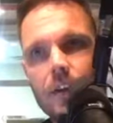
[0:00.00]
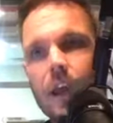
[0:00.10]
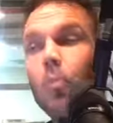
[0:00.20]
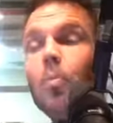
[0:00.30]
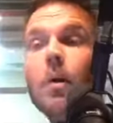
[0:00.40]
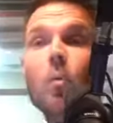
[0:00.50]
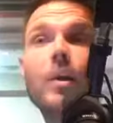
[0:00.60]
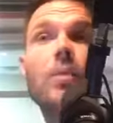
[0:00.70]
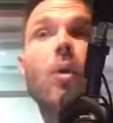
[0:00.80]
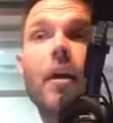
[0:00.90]
And what
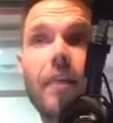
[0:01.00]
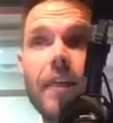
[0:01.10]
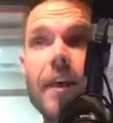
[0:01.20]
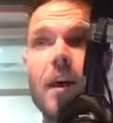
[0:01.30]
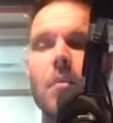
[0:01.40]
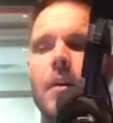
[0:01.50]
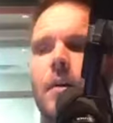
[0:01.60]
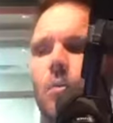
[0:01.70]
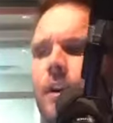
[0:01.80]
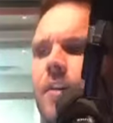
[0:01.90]
we want them,
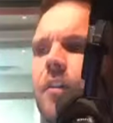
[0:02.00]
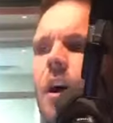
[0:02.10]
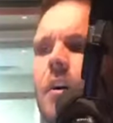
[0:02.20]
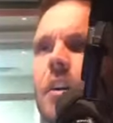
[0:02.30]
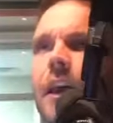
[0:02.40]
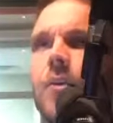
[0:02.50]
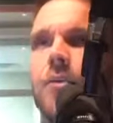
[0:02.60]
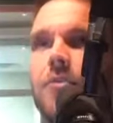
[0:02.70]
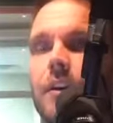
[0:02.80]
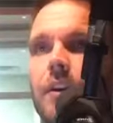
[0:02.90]
and whatever our
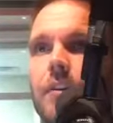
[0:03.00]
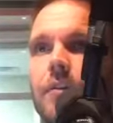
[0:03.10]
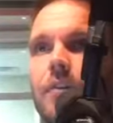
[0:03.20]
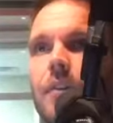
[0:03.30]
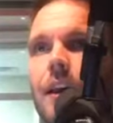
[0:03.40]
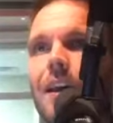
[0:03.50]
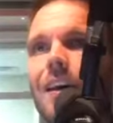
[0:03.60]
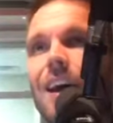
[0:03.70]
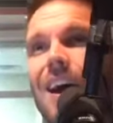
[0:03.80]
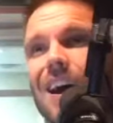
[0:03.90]
language is, to say,
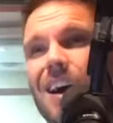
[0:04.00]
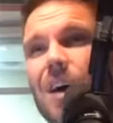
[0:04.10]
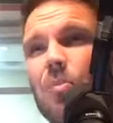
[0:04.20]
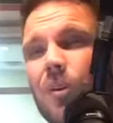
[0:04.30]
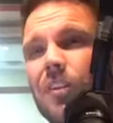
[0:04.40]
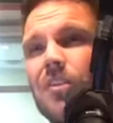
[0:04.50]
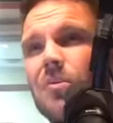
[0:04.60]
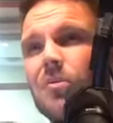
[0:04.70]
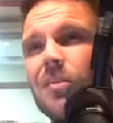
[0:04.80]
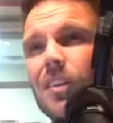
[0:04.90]
I'm with
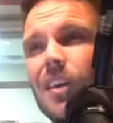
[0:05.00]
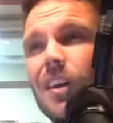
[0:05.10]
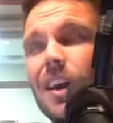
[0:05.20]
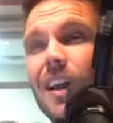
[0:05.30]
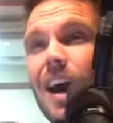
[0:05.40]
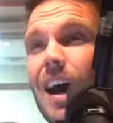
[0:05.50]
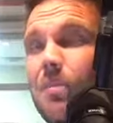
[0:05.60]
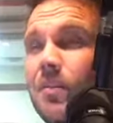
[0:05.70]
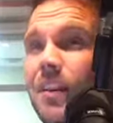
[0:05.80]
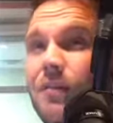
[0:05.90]
you, and I
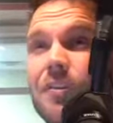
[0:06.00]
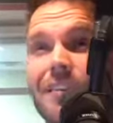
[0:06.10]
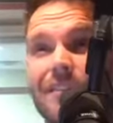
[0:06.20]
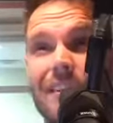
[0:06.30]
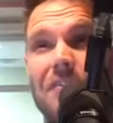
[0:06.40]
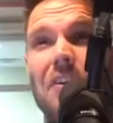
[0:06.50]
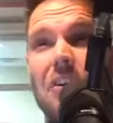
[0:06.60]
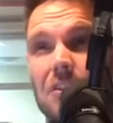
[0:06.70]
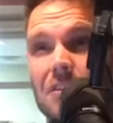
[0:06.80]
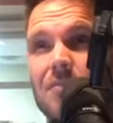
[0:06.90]
believe you, this is
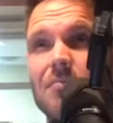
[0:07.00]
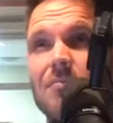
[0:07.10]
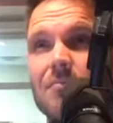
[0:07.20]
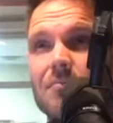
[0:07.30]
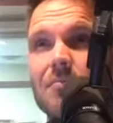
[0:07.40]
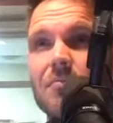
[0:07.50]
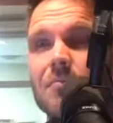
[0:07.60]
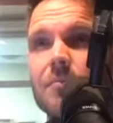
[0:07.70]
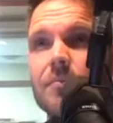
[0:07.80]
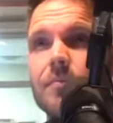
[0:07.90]
hard. Well, you have to be
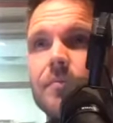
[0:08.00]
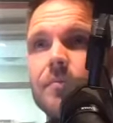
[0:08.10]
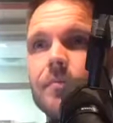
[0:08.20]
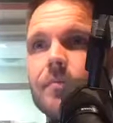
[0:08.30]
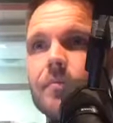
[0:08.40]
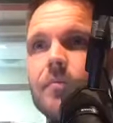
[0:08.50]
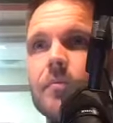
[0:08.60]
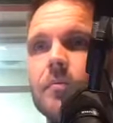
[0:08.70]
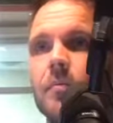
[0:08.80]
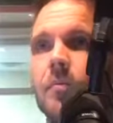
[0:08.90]
that
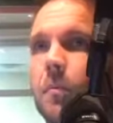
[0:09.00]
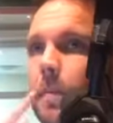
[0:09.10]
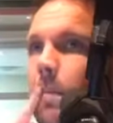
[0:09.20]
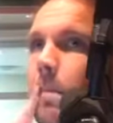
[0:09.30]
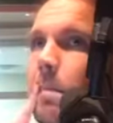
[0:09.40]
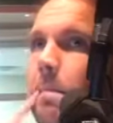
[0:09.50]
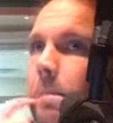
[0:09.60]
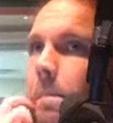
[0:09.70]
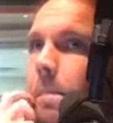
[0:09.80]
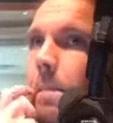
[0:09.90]
understanding,
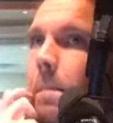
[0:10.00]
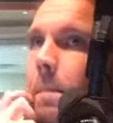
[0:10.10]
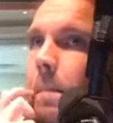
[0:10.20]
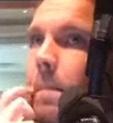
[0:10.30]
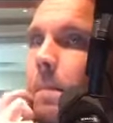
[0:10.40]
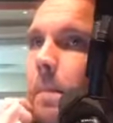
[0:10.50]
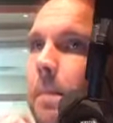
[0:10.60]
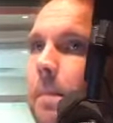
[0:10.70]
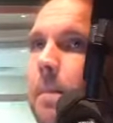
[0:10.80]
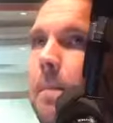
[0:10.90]
fair,
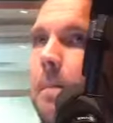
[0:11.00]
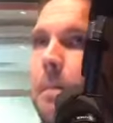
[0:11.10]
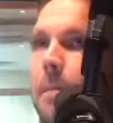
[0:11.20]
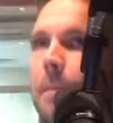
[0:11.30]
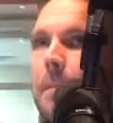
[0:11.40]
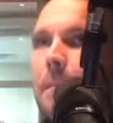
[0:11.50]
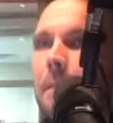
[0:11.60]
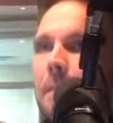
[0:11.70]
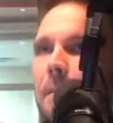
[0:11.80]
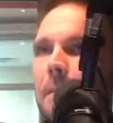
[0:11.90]
not
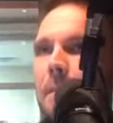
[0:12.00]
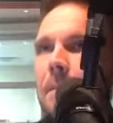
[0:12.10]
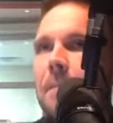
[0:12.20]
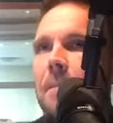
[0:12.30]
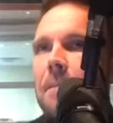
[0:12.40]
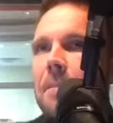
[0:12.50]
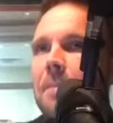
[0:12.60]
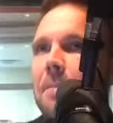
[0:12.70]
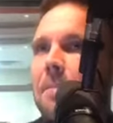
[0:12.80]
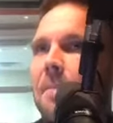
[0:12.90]
judgmental listener
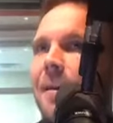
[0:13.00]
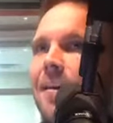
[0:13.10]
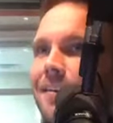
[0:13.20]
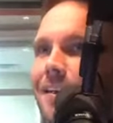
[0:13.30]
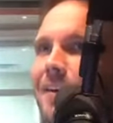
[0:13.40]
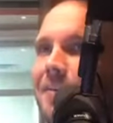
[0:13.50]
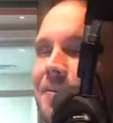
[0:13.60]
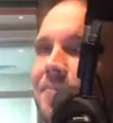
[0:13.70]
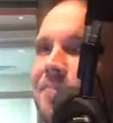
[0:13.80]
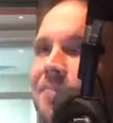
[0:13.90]
when someone comes to
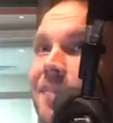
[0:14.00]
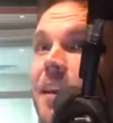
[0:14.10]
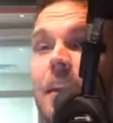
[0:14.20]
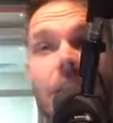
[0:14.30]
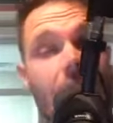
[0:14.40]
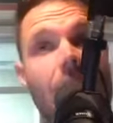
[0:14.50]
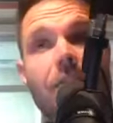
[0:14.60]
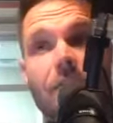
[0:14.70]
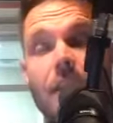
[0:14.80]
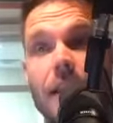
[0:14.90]
you.
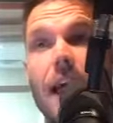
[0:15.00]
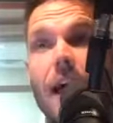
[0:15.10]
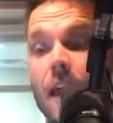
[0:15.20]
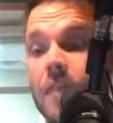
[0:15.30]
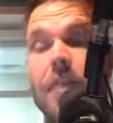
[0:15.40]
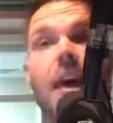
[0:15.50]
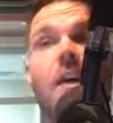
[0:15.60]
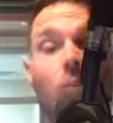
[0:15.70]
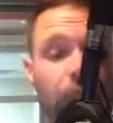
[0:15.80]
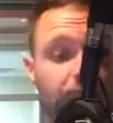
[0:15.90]
Yes. Yeah. And
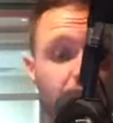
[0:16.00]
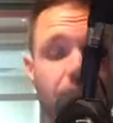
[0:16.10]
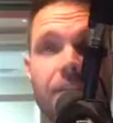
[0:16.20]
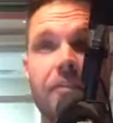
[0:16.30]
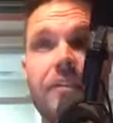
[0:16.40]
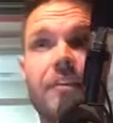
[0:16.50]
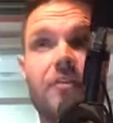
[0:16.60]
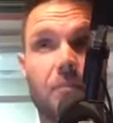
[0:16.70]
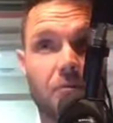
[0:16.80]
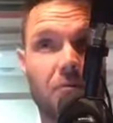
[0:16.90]
then once you can see
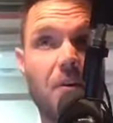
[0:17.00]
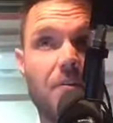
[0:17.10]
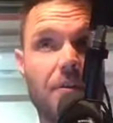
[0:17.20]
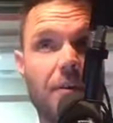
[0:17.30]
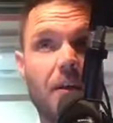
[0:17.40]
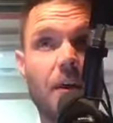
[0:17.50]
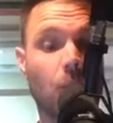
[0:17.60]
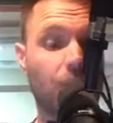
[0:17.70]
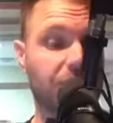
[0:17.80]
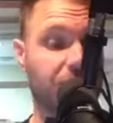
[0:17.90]
some growth,
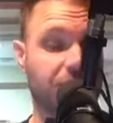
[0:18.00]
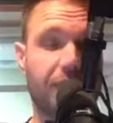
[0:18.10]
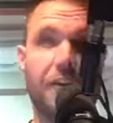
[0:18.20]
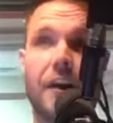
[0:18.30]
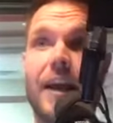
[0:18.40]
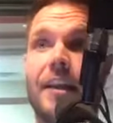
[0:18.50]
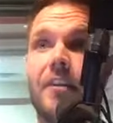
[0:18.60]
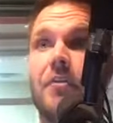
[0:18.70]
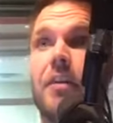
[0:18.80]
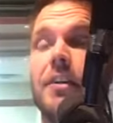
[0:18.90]
once you see they're heading in
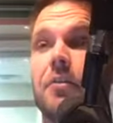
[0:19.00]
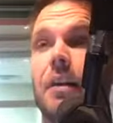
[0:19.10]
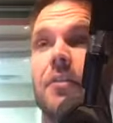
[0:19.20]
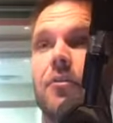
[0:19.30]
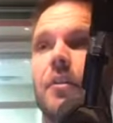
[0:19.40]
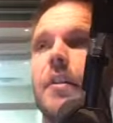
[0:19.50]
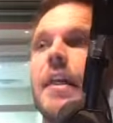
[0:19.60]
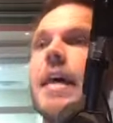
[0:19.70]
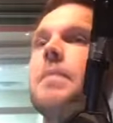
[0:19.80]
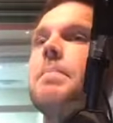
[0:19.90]
the right direction,
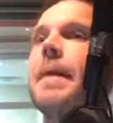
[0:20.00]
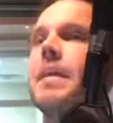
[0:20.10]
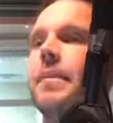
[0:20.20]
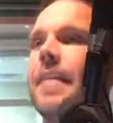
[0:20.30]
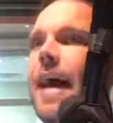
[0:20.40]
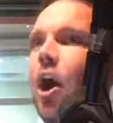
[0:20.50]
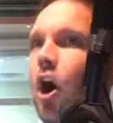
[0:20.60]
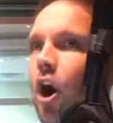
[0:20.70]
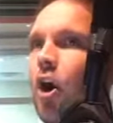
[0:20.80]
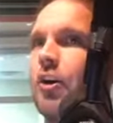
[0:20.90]
then maybe that
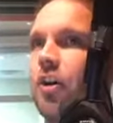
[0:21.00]
hard